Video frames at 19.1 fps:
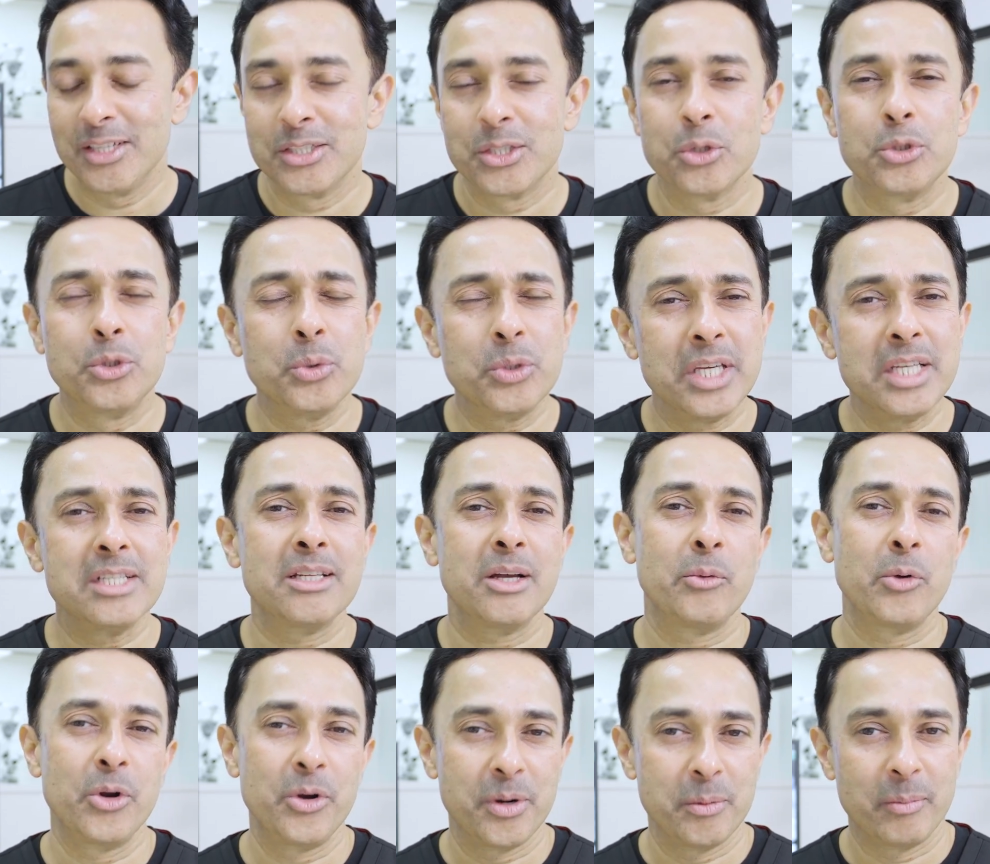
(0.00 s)
So two things I
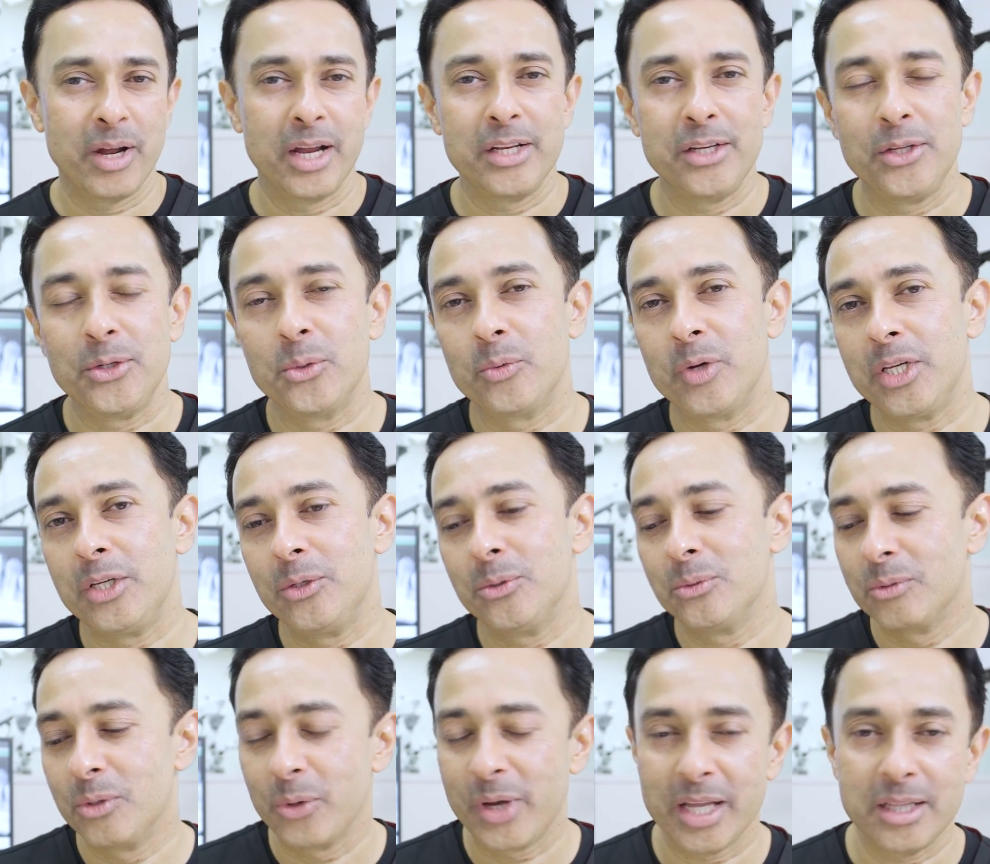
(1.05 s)
want to remind you when
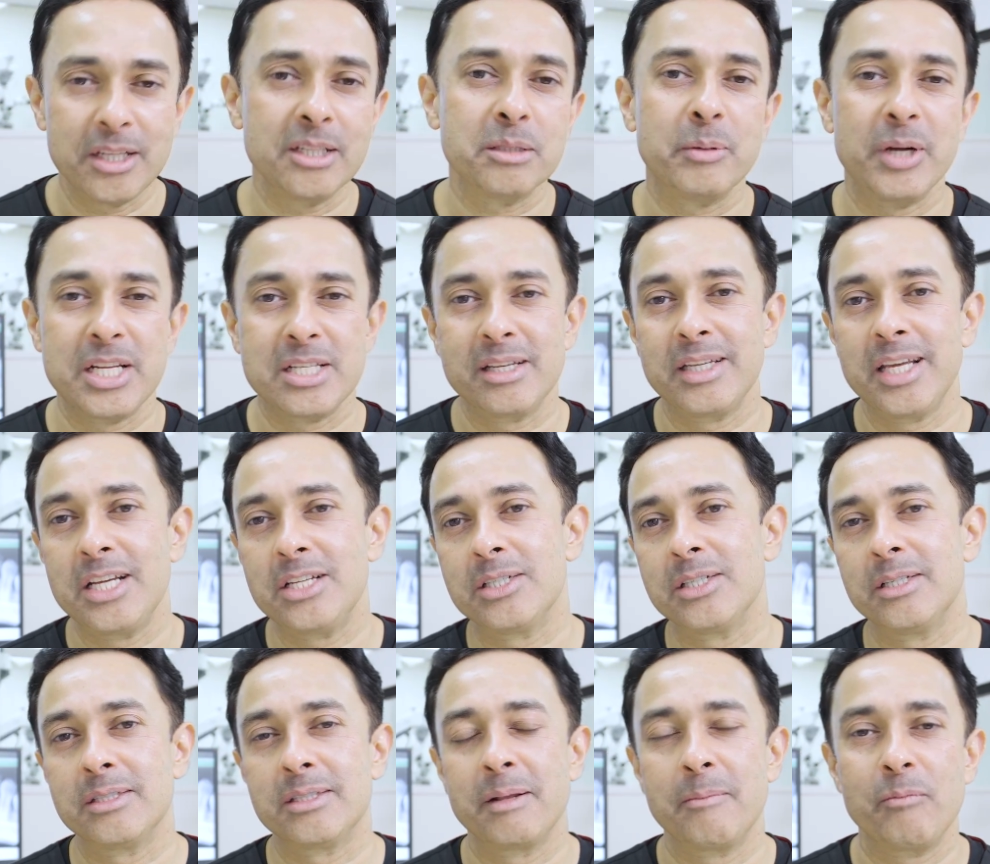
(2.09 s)
you look at these
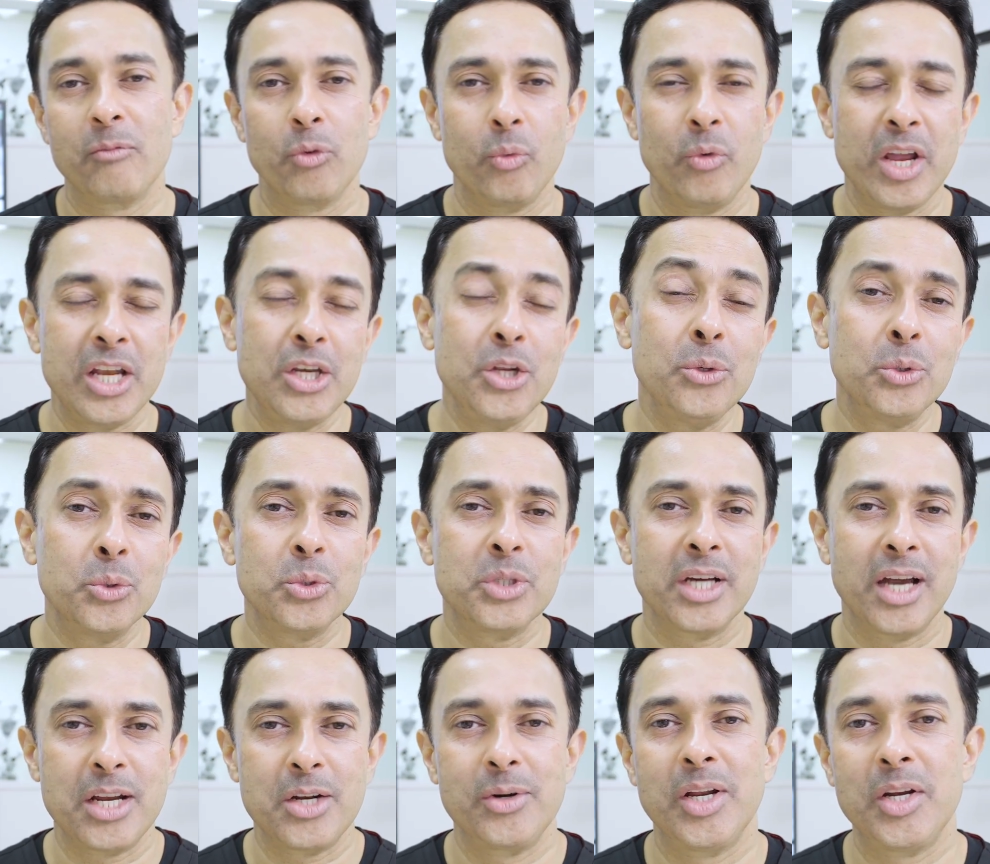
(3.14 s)
presentations. When you do
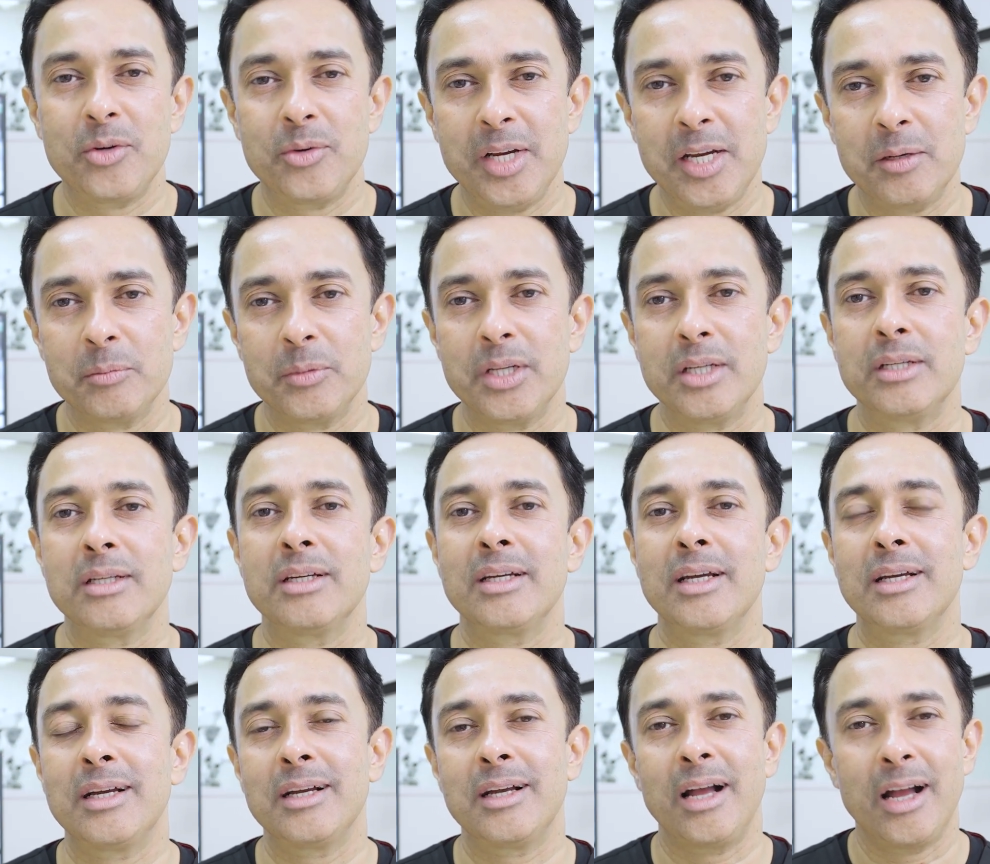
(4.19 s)
titrated treatment,
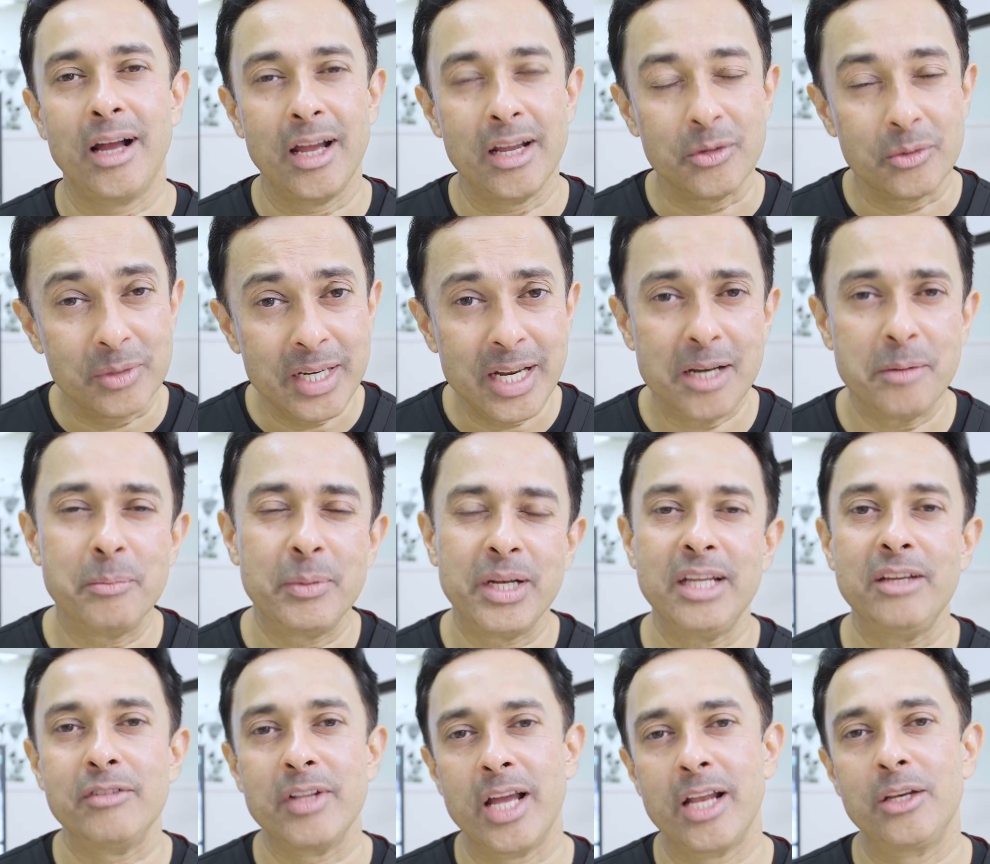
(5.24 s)
I really
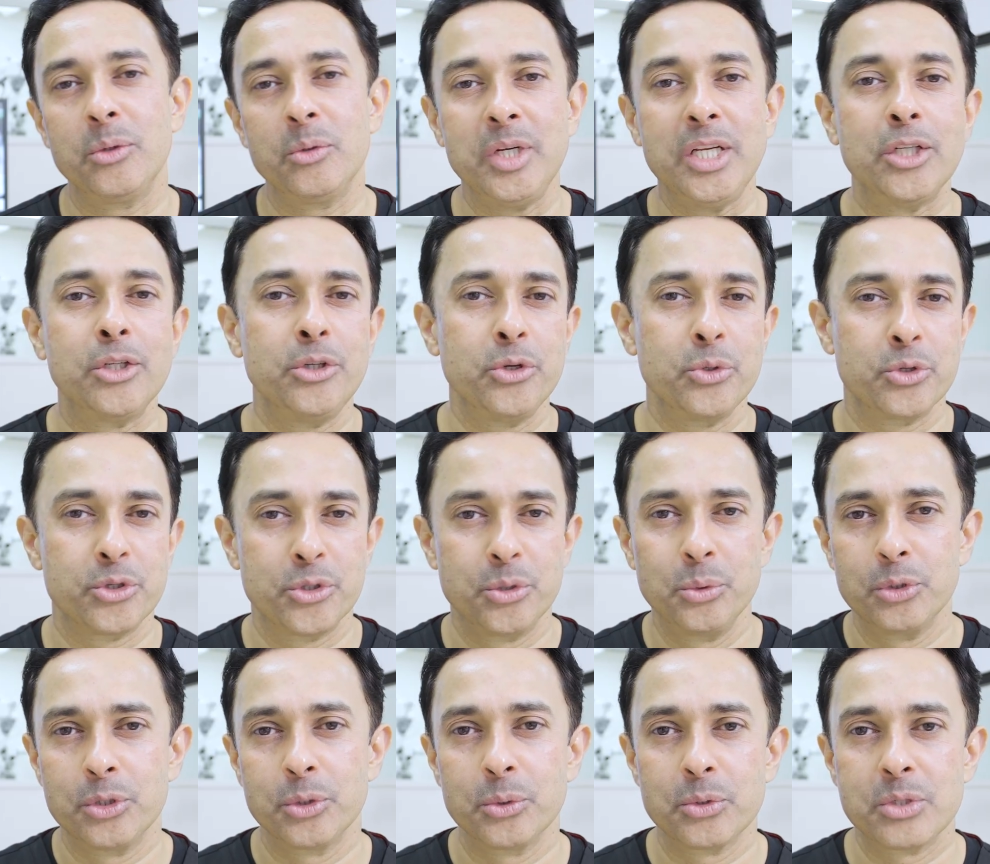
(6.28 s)
believe that you need to use
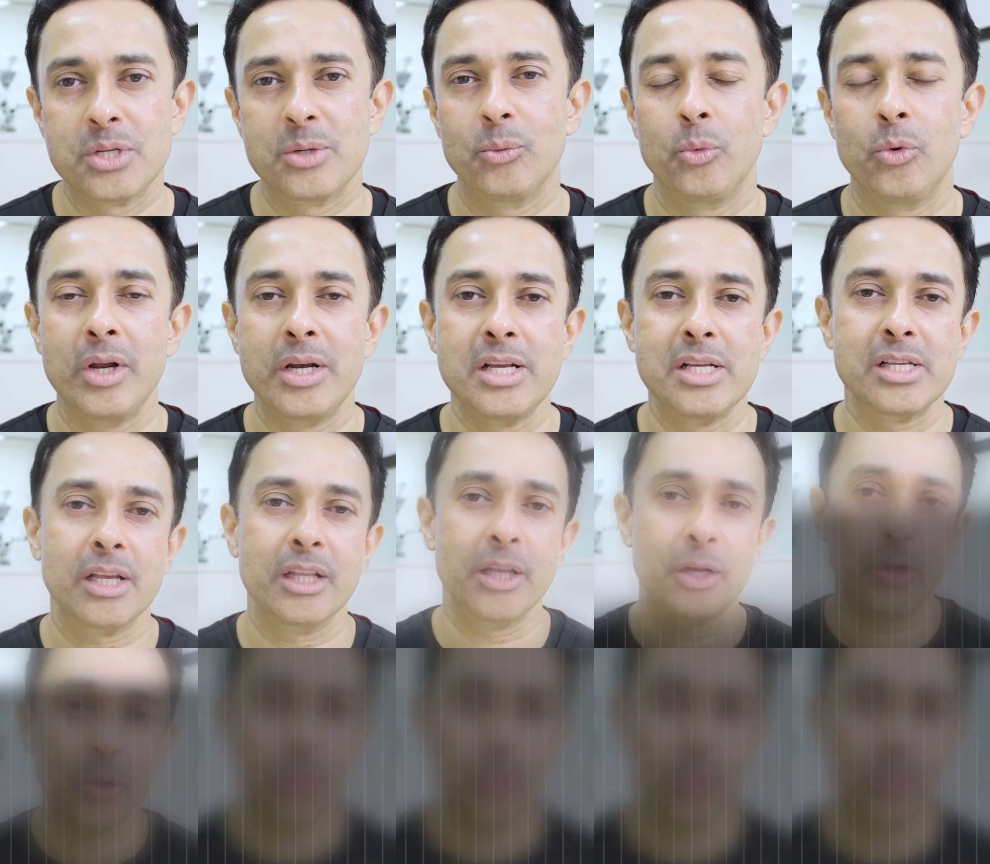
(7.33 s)
two tools. One is the